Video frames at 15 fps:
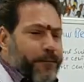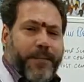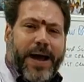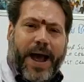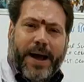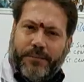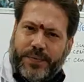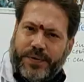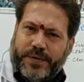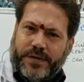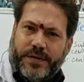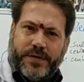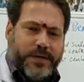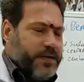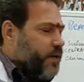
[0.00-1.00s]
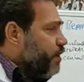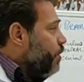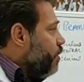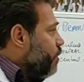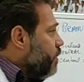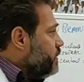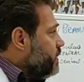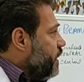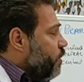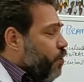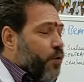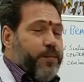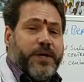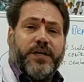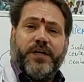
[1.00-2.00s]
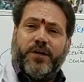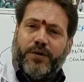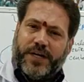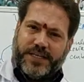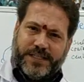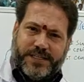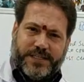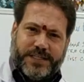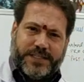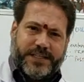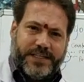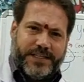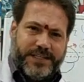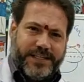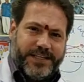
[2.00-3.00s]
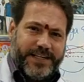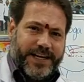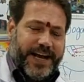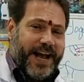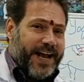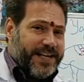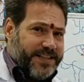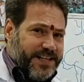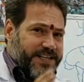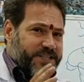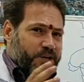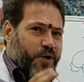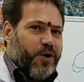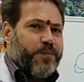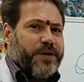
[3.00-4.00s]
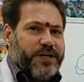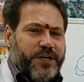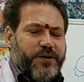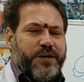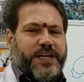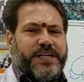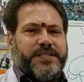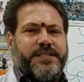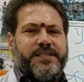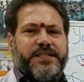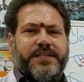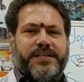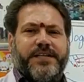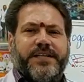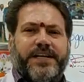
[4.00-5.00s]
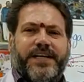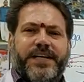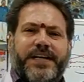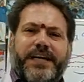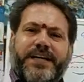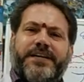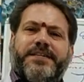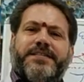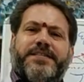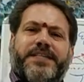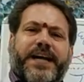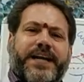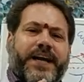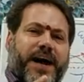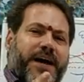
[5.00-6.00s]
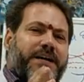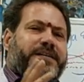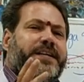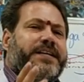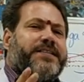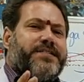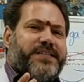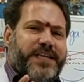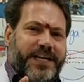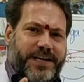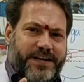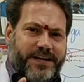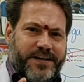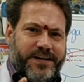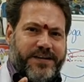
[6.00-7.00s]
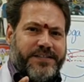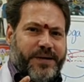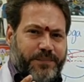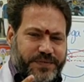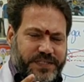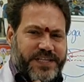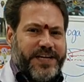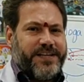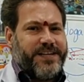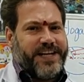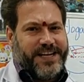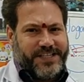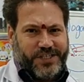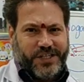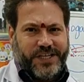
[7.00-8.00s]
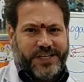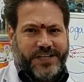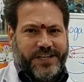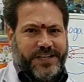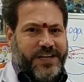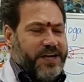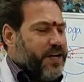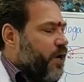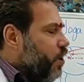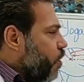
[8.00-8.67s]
map or the homunculus. And this homunculus is an artistic representation